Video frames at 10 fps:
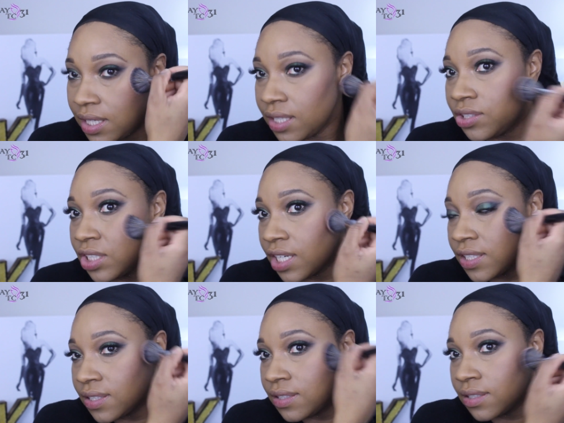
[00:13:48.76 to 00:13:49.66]
it
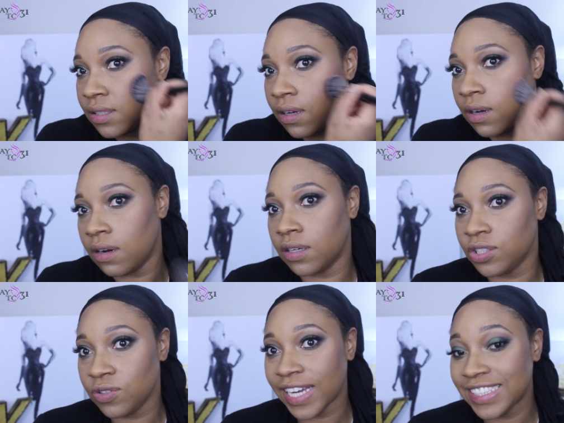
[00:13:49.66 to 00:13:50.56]
just, oh,
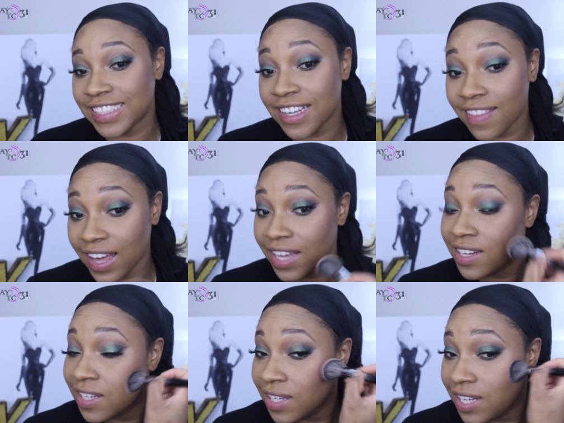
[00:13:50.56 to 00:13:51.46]
do you guys see
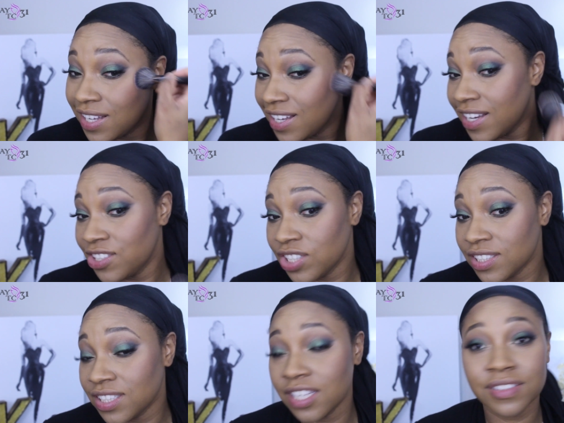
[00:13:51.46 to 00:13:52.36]
that? It
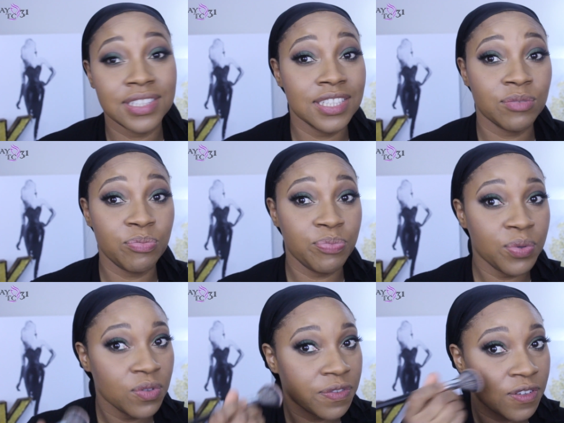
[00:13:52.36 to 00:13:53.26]
just gives this
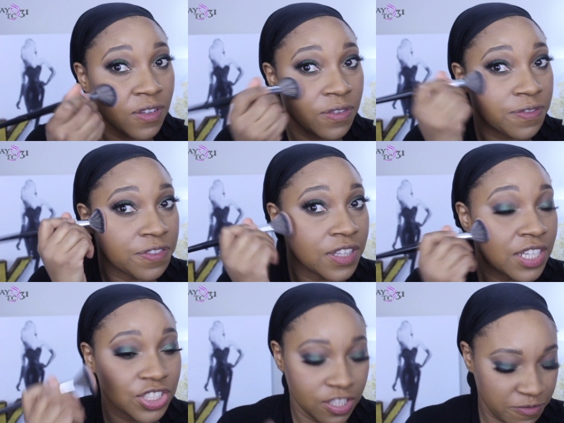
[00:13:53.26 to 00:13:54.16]
beautiful
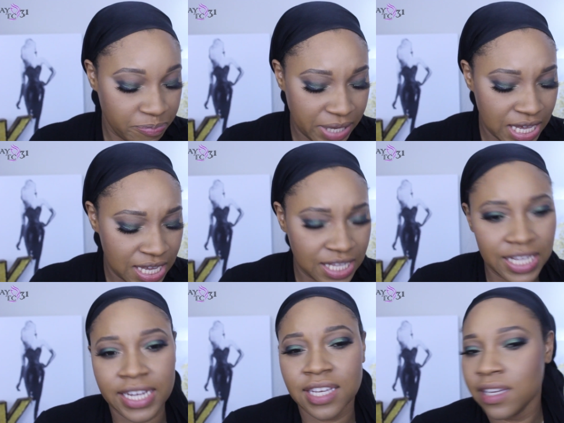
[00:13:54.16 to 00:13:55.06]
flush of pink,
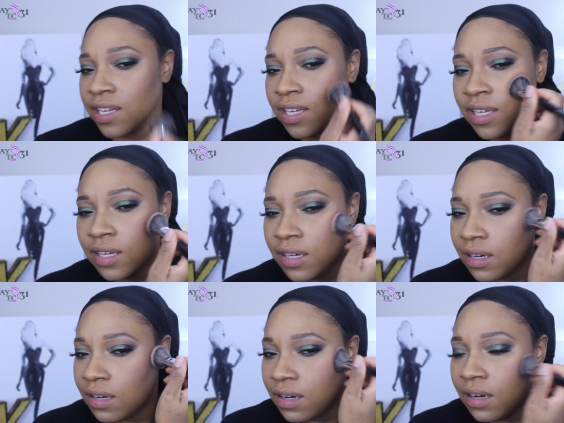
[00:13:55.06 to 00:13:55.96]
like,
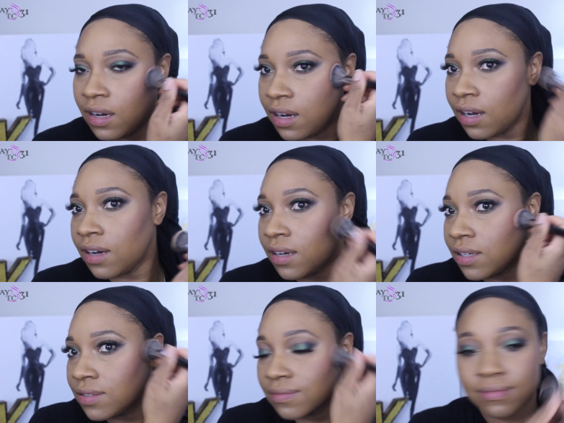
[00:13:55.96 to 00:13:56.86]
oh,
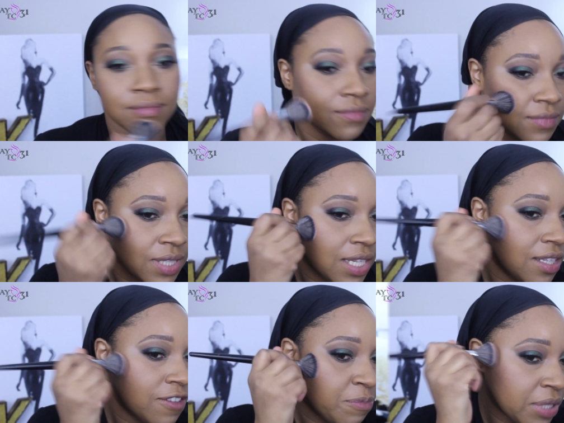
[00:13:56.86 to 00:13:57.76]
I
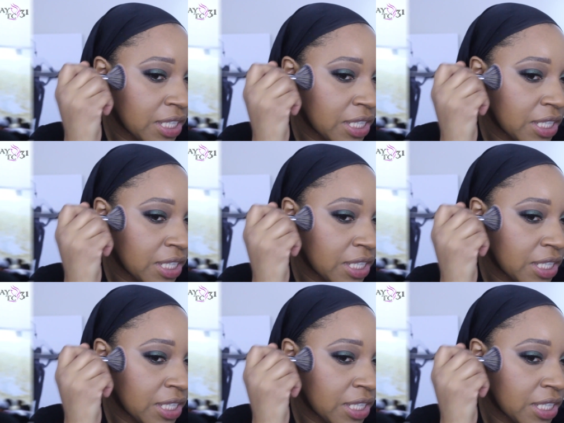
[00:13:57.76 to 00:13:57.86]
love